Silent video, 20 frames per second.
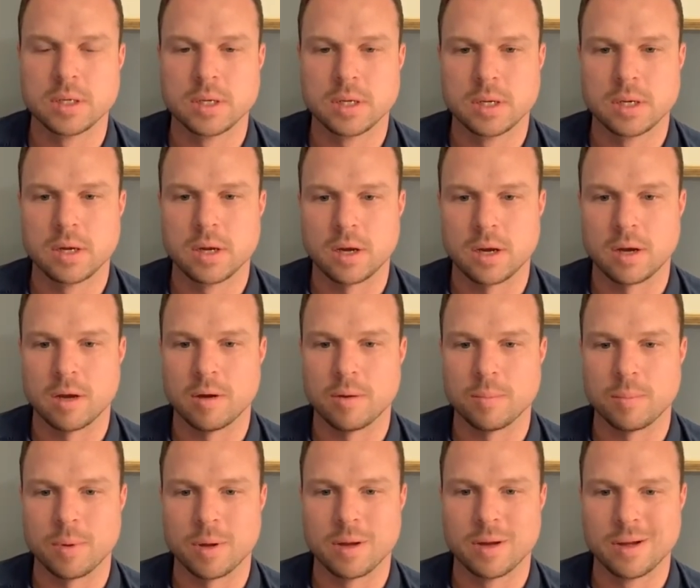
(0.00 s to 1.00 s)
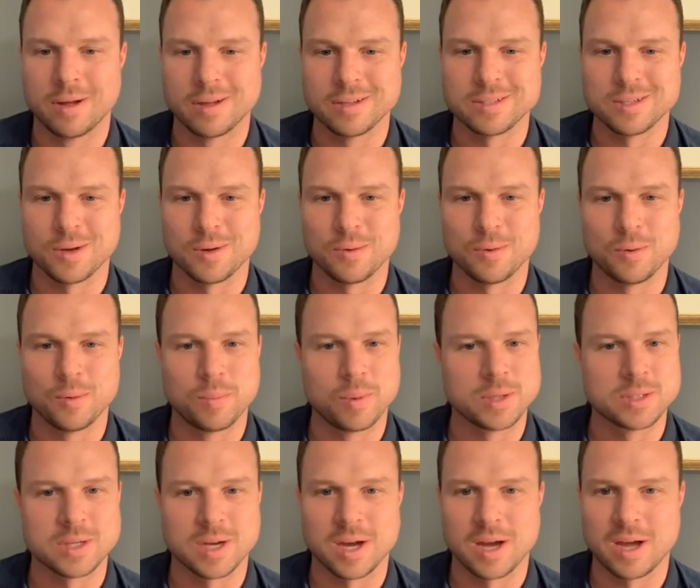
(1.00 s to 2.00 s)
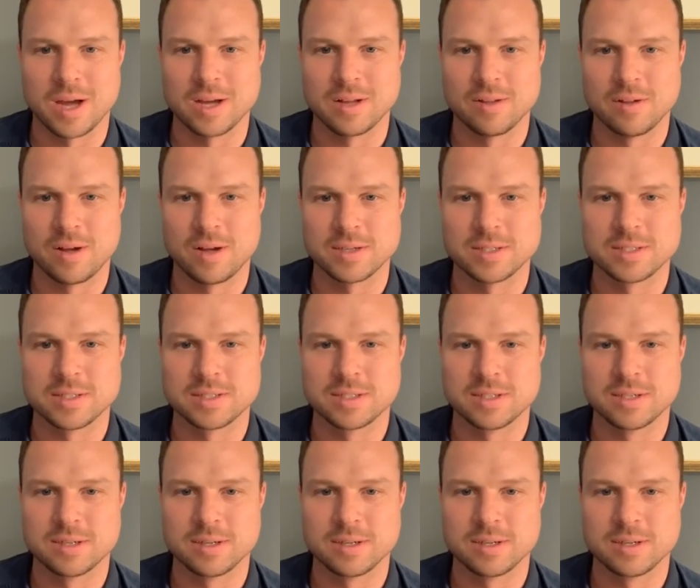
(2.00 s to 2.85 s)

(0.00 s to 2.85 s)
Um, it's a whole bunch of high gloss,